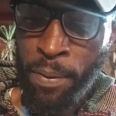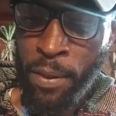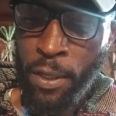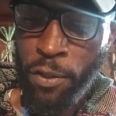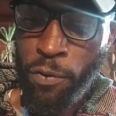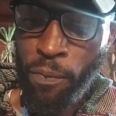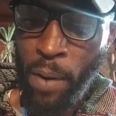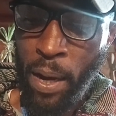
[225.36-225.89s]

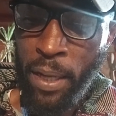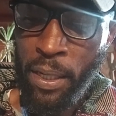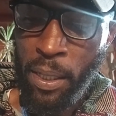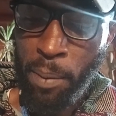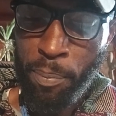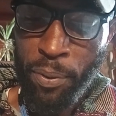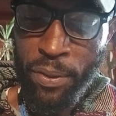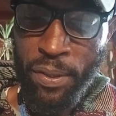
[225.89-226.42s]
This
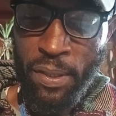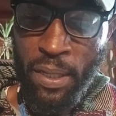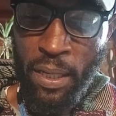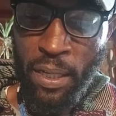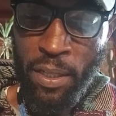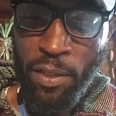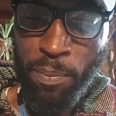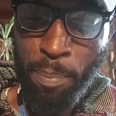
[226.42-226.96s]
writing
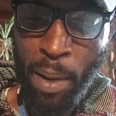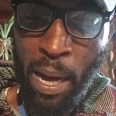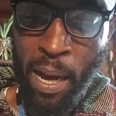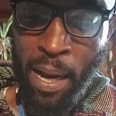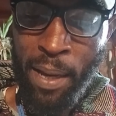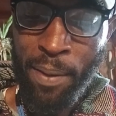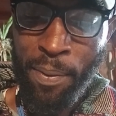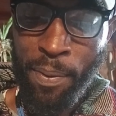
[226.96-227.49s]
precedes
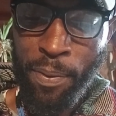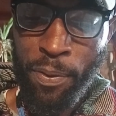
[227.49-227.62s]
by